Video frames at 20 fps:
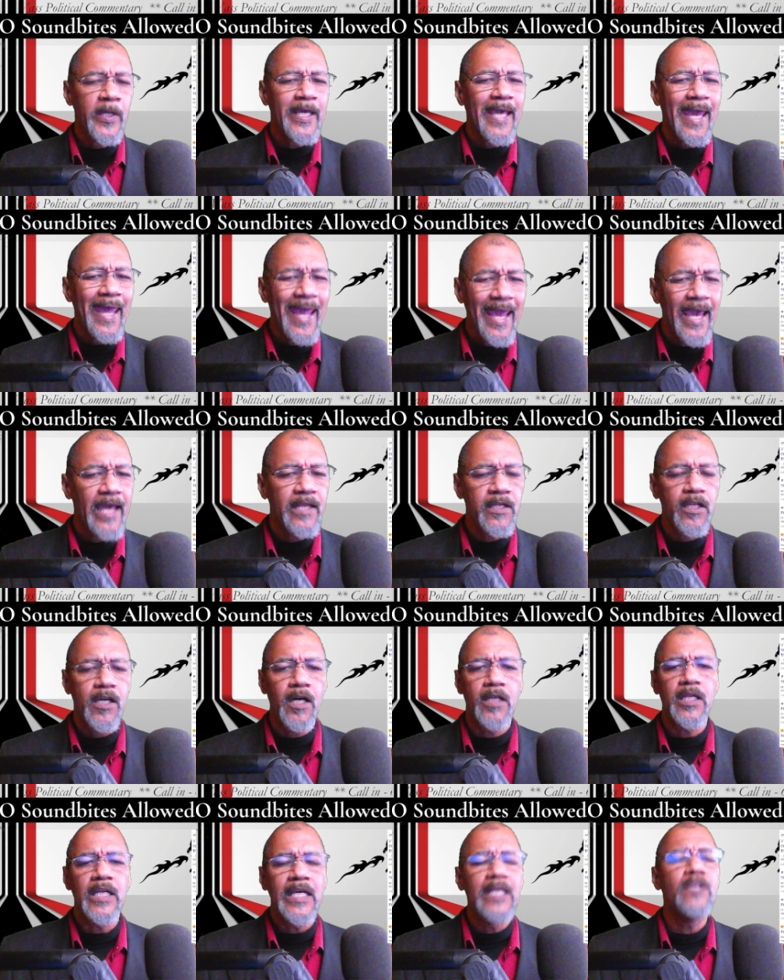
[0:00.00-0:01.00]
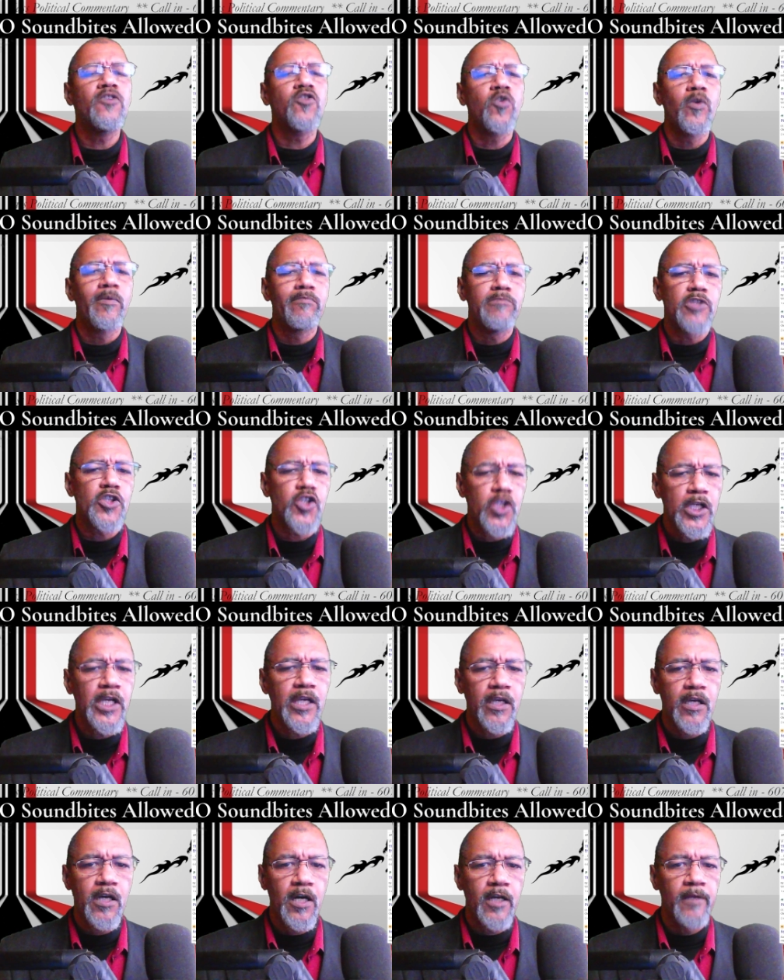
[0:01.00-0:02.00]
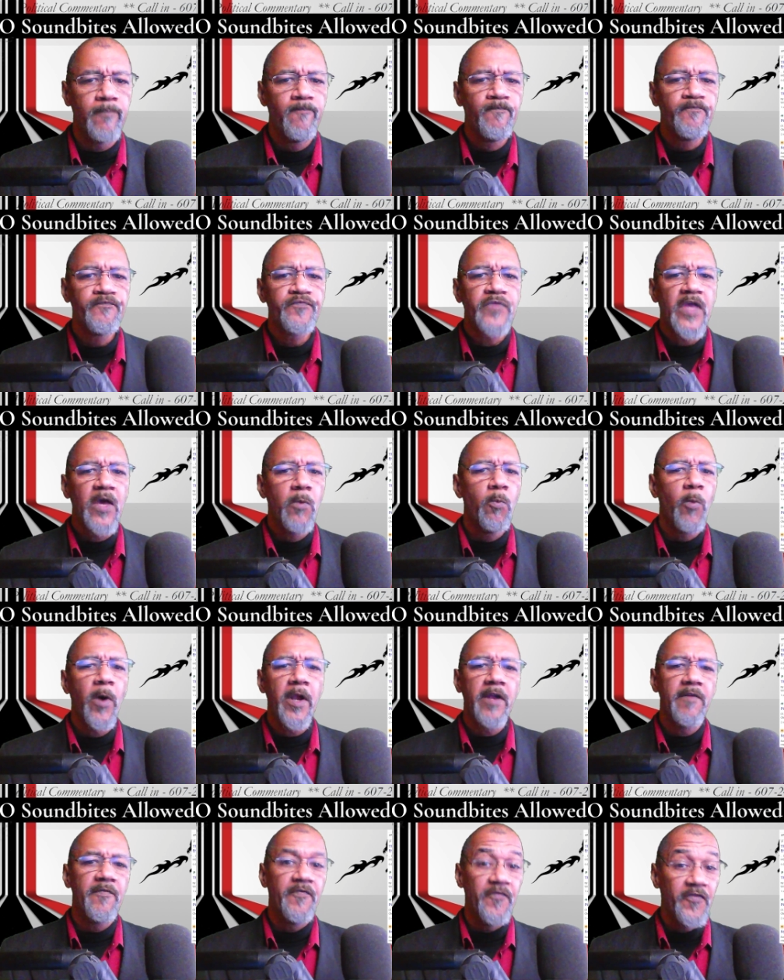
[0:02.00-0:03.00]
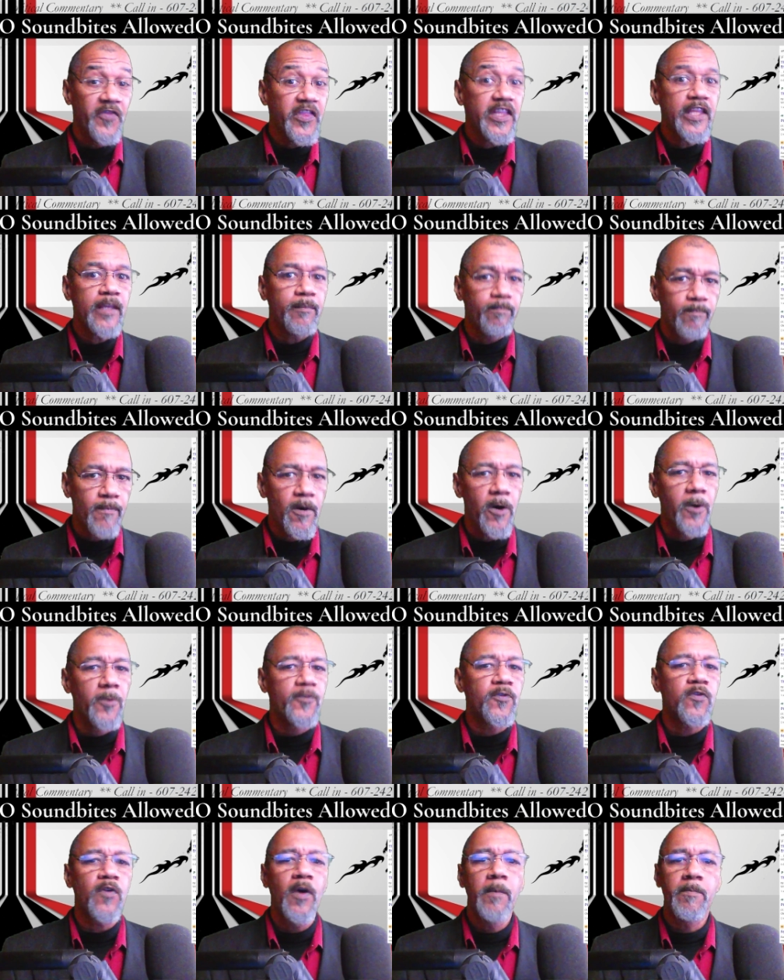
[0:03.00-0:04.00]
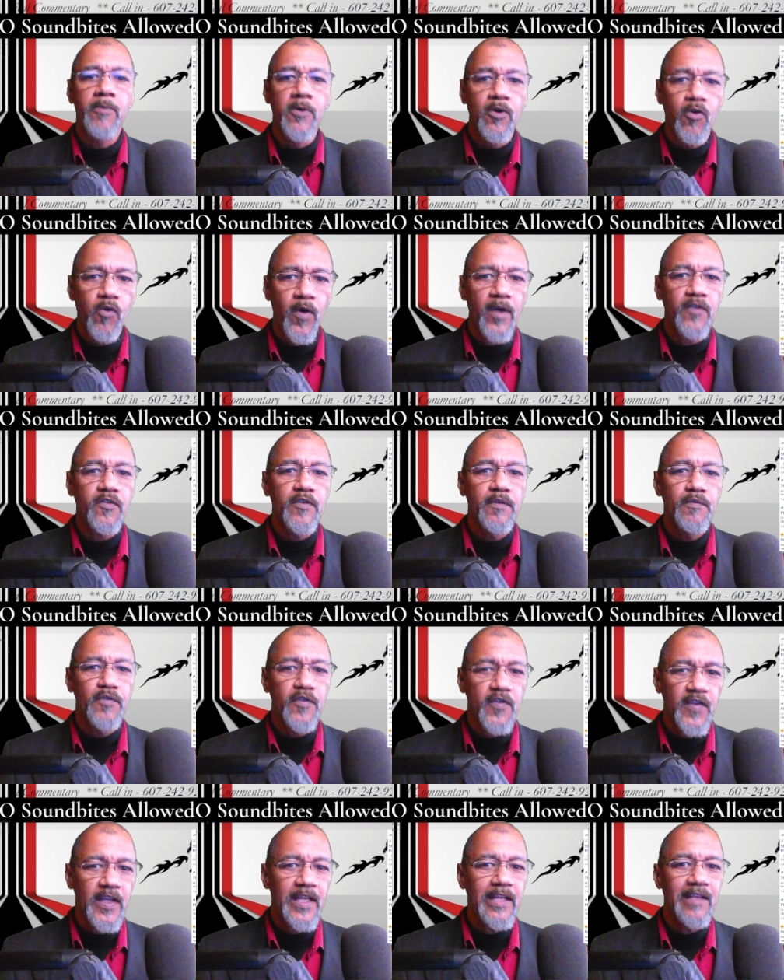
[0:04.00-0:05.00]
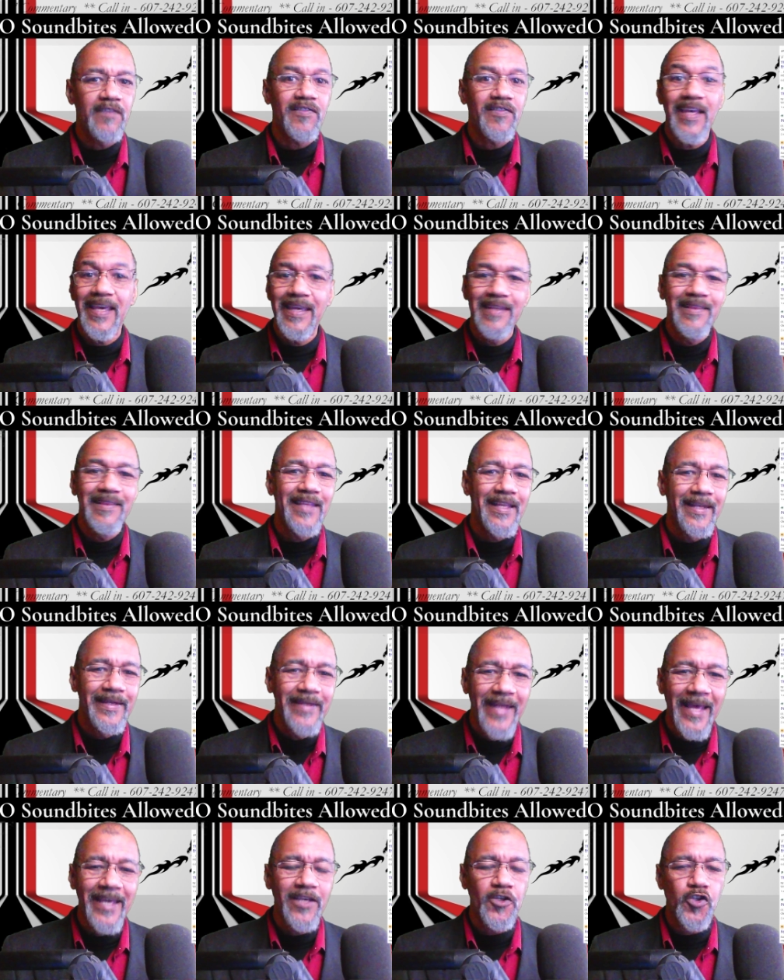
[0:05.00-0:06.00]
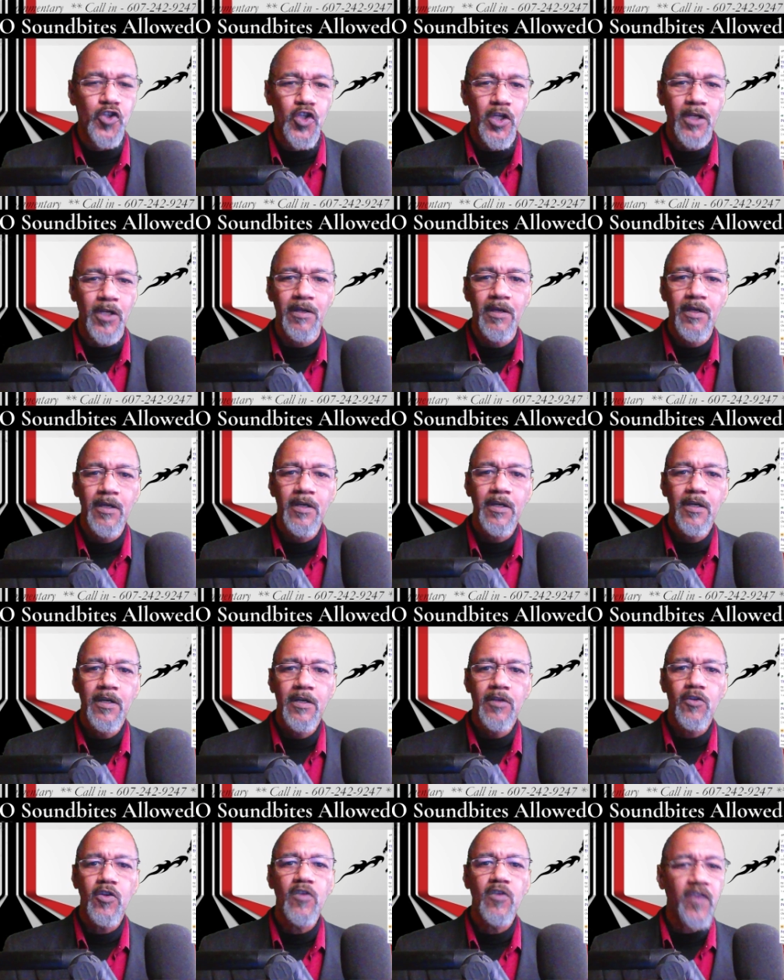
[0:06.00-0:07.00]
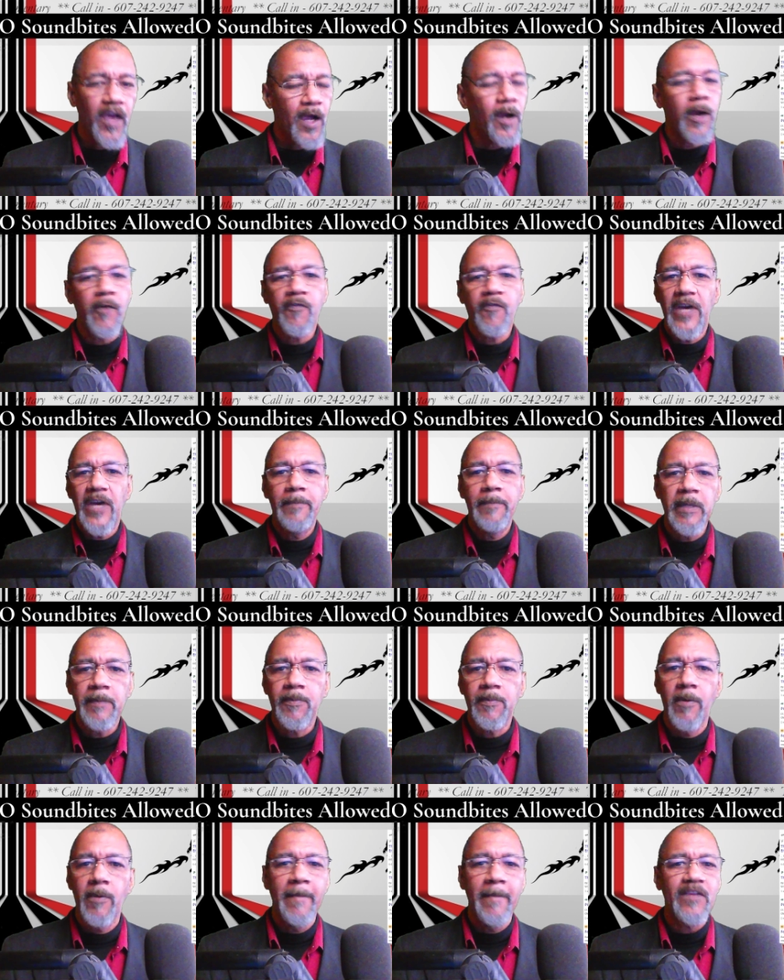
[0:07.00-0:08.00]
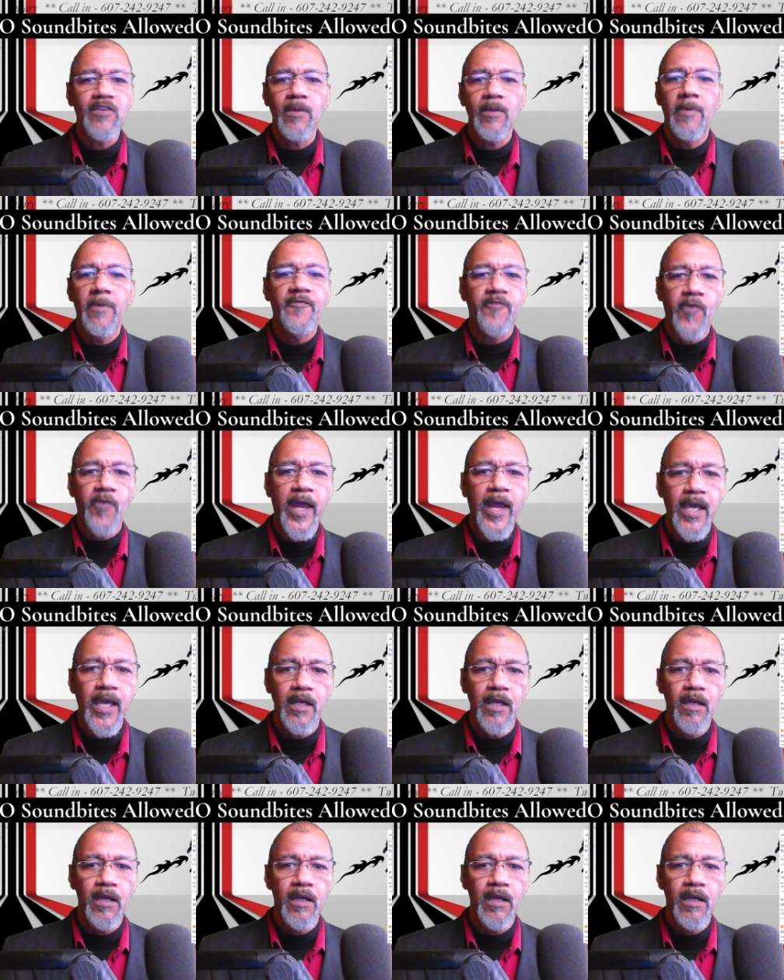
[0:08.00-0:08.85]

a handgun into a machine gun in one of the most progressive cities in the nation to terrify people and make them afraid